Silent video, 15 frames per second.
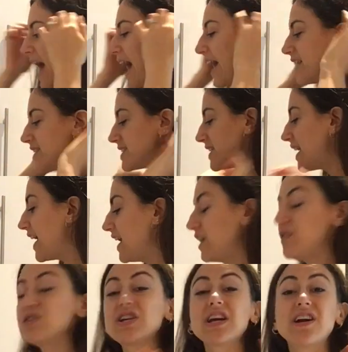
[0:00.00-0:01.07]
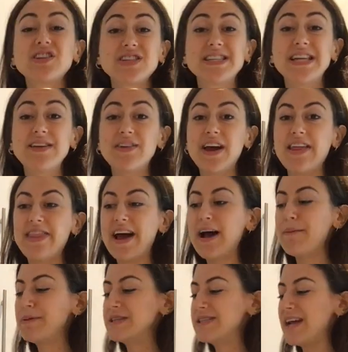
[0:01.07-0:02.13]
And today, usually I just leave it at
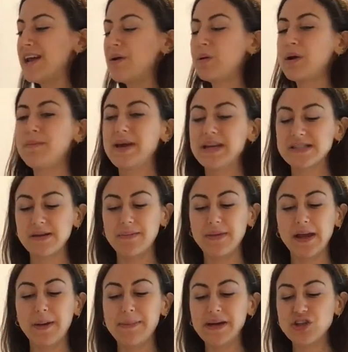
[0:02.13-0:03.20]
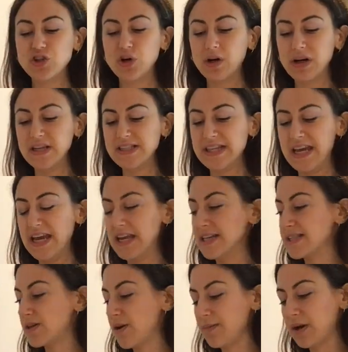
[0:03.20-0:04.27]
that, but today I want to make something a bit chocolatey.
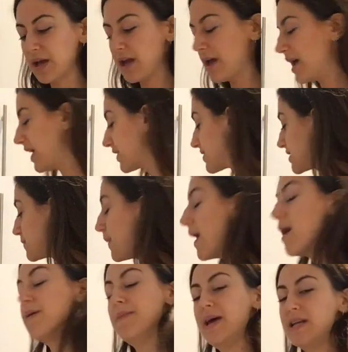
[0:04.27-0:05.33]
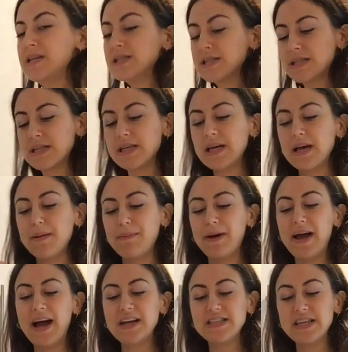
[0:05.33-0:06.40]
So I'm going to experiment
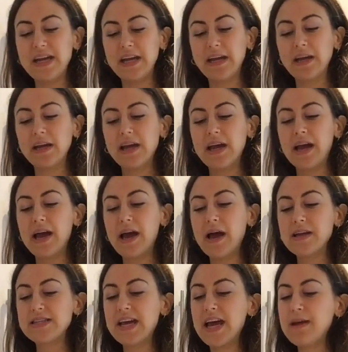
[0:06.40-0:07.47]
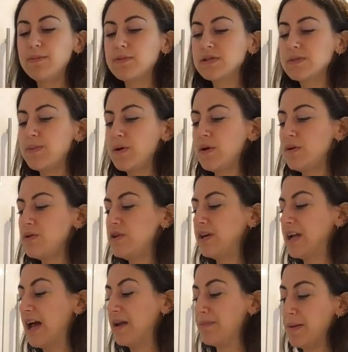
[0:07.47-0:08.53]
by adding a tablespoon, you
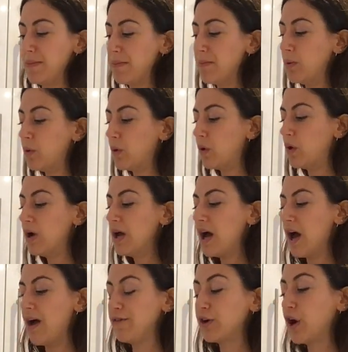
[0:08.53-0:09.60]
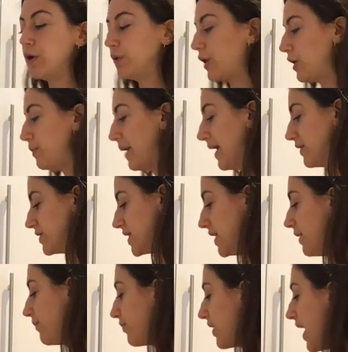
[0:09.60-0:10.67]
can add maybe more, of cocoa
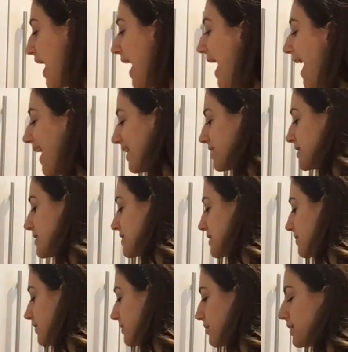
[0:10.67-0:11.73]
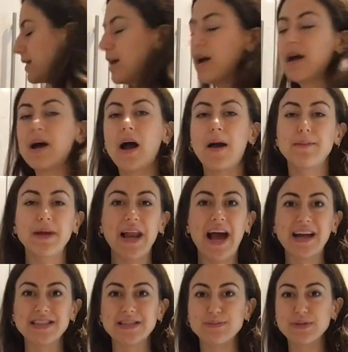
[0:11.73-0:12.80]
powder, and I'm going
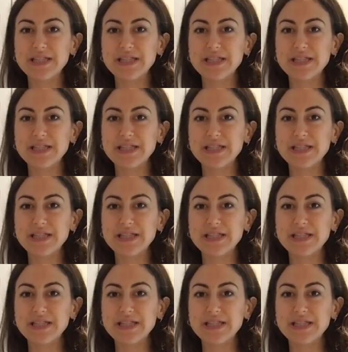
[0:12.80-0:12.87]
to add some